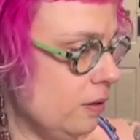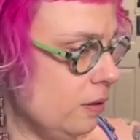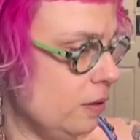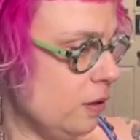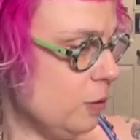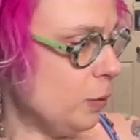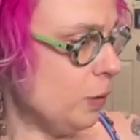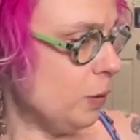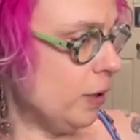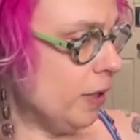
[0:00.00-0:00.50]

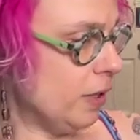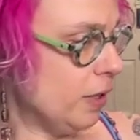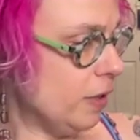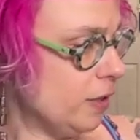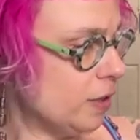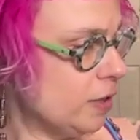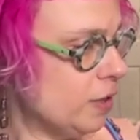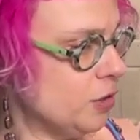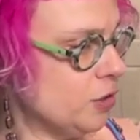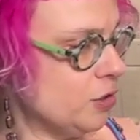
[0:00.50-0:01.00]
The
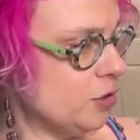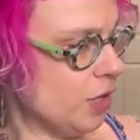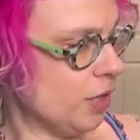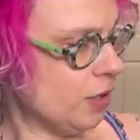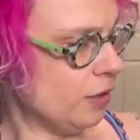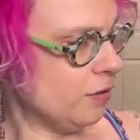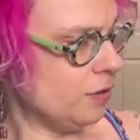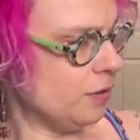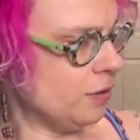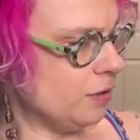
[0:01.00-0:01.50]
plane
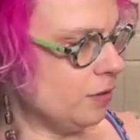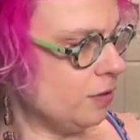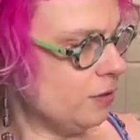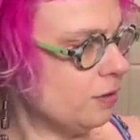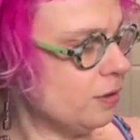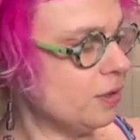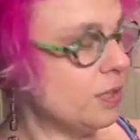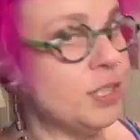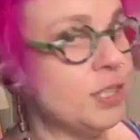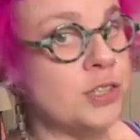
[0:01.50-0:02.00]

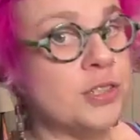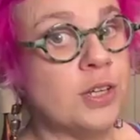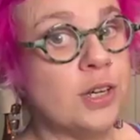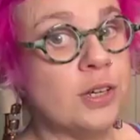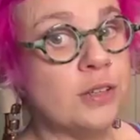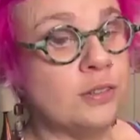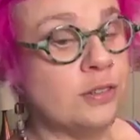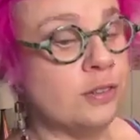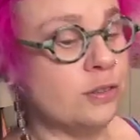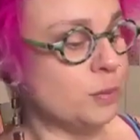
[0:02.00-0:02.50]

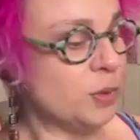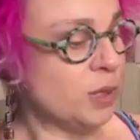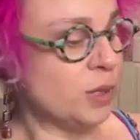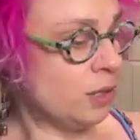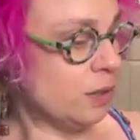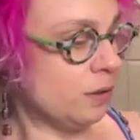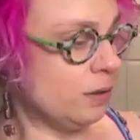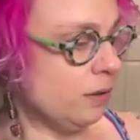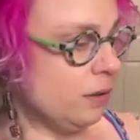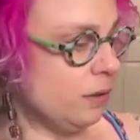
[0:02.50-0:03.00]
egests
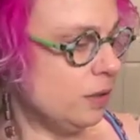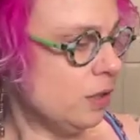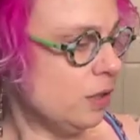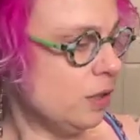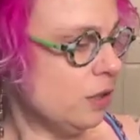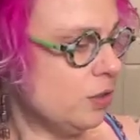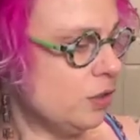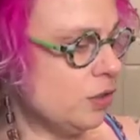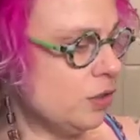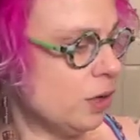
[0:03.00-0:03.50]
me,
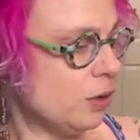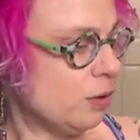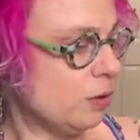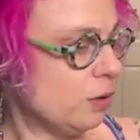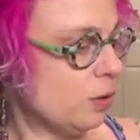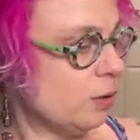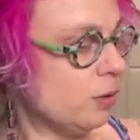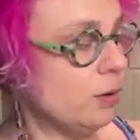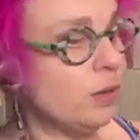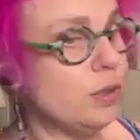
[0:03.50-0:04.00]

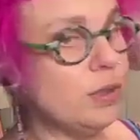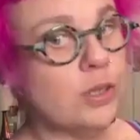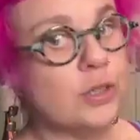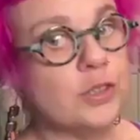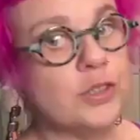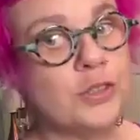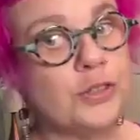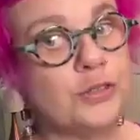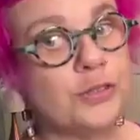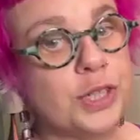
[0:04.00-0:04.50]
shuttle,
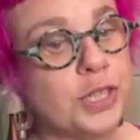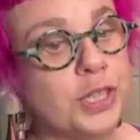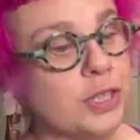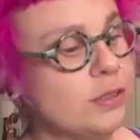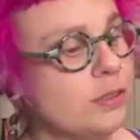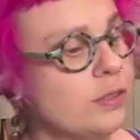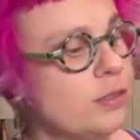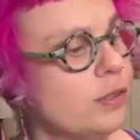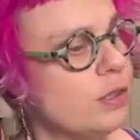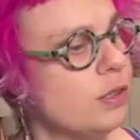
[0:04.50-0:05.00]

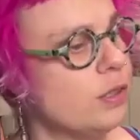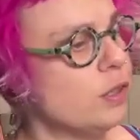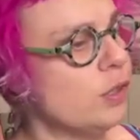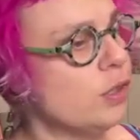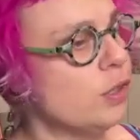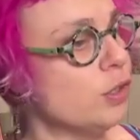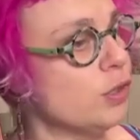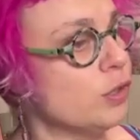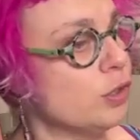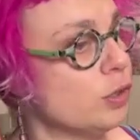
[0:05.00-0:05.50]
street,
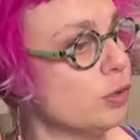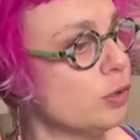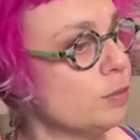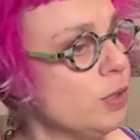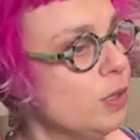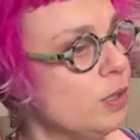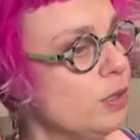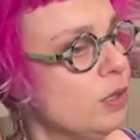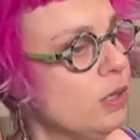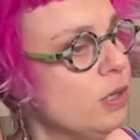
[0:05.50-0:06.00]
curb.
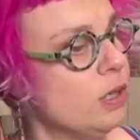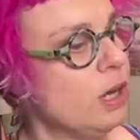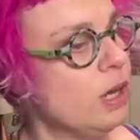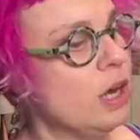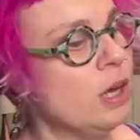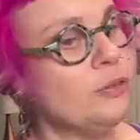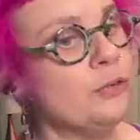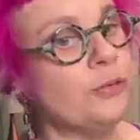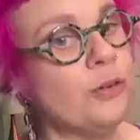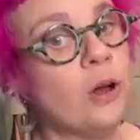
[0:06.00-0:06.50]

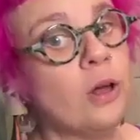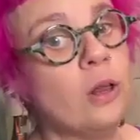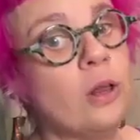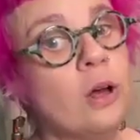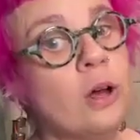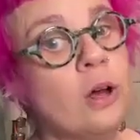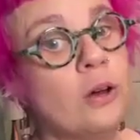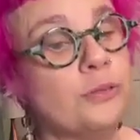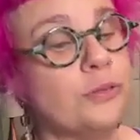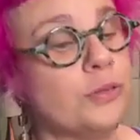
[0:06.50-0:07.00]
I fall
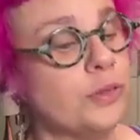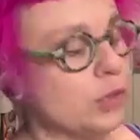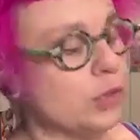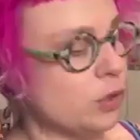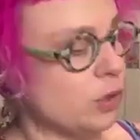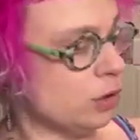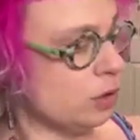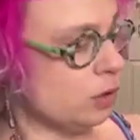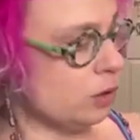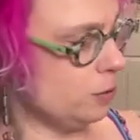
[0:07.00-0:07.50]
off the
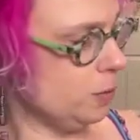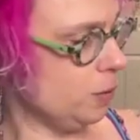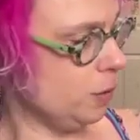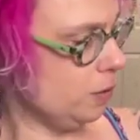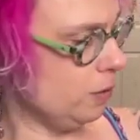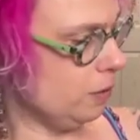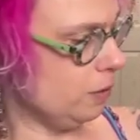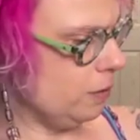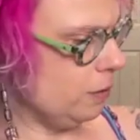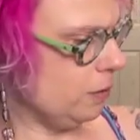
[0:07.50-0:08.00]
curb.
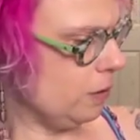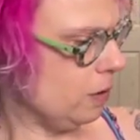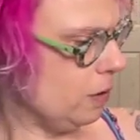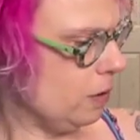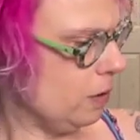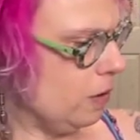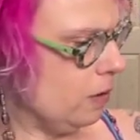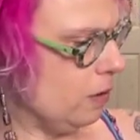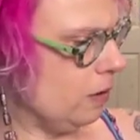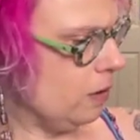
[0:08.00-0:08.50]

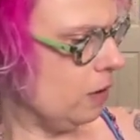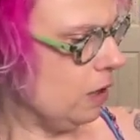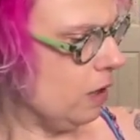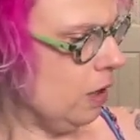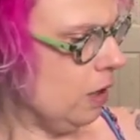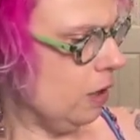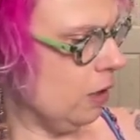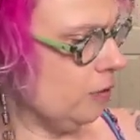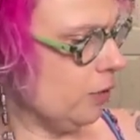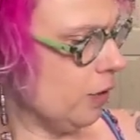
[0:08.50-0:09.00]

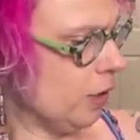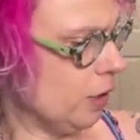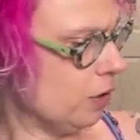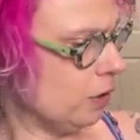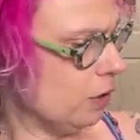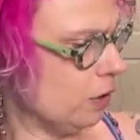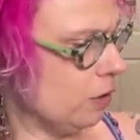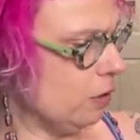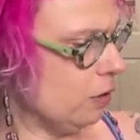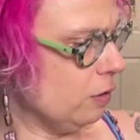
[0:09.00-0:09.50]

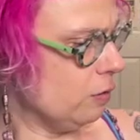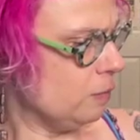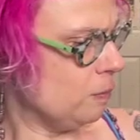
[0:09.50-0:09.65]
Elevator,